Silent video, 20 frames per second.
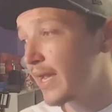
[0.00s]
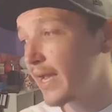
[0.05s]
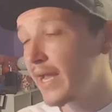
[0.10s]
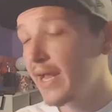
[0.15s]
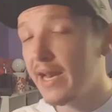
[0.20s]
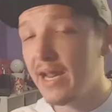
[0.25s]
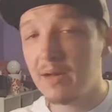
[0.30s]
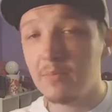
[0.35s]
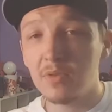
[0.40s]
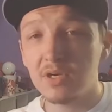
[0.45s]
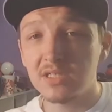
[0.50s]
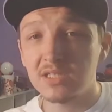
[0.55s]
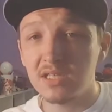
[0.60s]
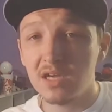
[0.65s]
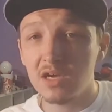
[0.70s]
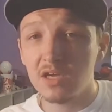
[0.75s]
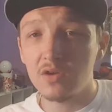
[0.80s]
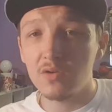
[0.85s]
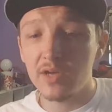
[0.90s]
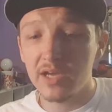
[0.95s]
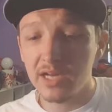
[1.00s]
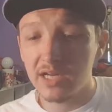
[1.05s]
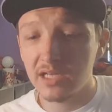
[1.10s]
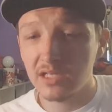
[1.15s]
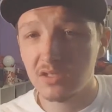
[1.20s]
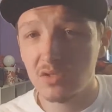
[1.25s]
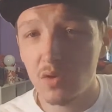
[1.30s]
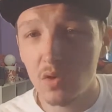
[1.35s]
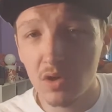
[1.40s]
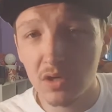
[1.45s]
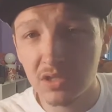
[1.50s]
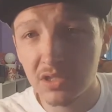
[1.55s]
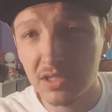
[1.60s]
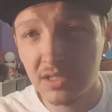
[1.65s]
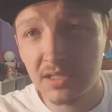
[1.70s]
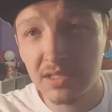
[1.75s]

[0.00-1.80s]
And I must tell you, it is gorgeous.